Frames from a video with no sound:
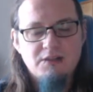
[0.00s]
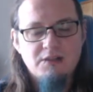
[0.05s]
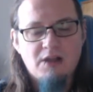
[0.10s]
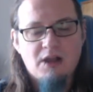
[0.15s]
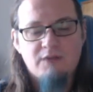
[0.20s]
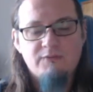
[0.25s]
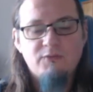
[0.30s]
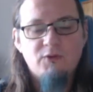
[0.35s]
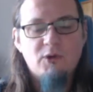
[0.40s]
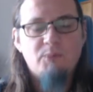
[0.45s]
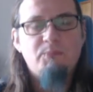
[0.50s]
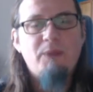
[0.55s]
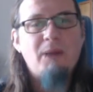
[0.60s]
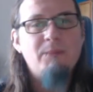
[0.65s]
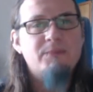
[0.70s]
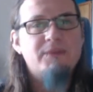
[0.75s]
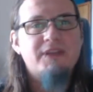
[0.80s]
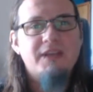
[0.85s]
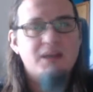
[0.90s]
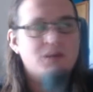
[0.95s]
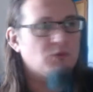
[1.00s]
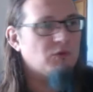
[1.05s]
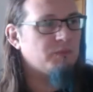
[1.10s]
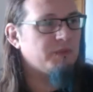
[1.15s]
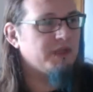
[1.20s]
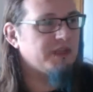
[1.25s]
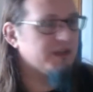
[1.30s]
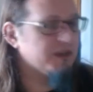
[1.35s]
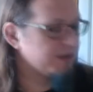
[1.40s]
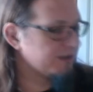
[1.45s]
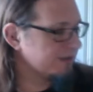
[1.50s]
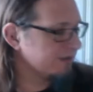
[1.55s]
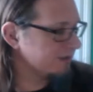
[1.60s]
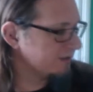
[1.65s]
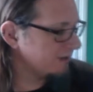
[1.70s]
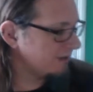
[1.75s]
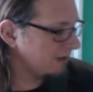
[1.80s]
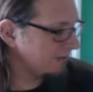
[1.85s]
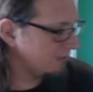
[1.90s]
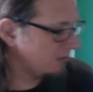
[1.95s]
thought a pumpkin would be good.
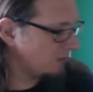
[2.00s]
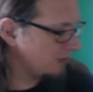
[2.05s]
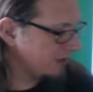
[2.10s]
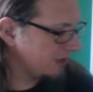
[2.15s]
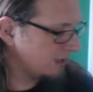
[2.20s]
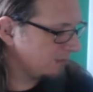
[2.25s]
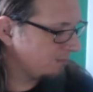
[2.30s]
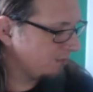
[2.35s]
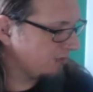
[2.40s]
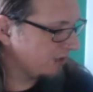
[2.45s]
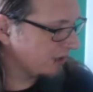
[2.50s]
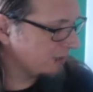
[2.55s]
I thought we could print a